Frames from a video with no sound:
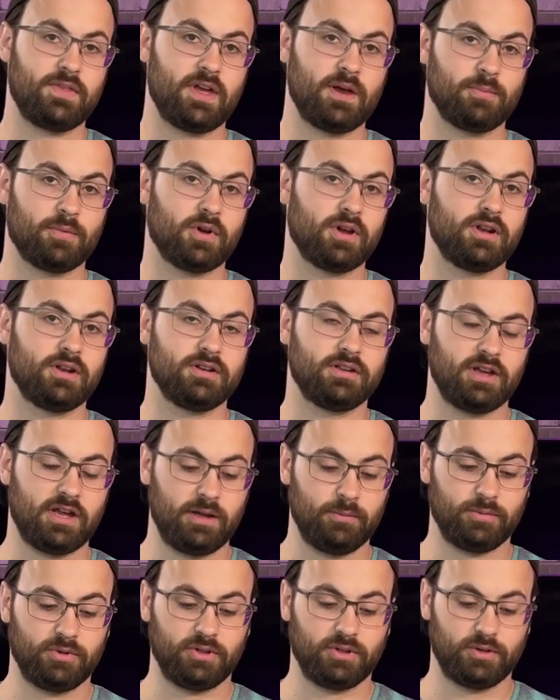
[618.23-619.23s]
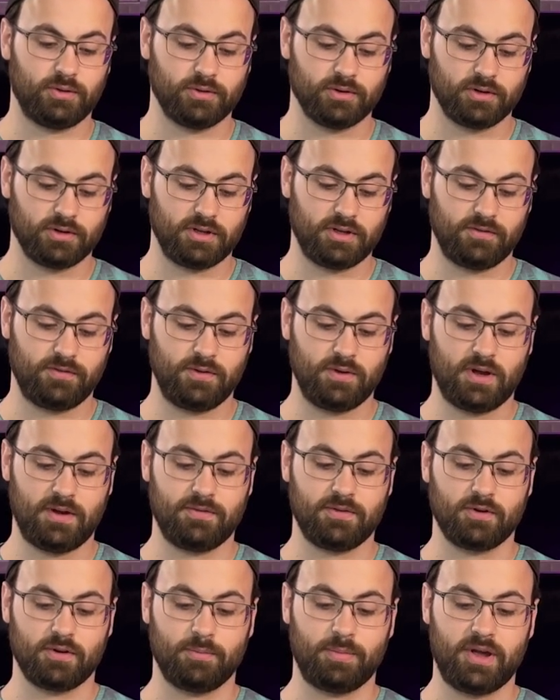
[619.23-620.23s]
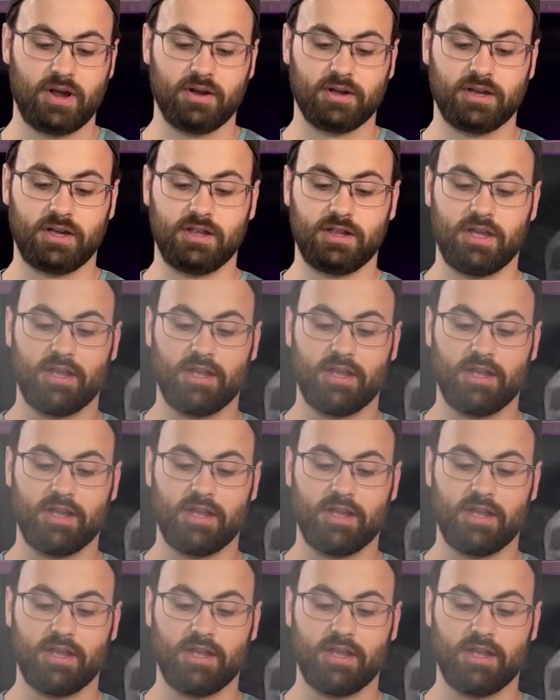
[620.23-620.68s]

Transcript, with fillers: the upgraded cable or if you have the repair kit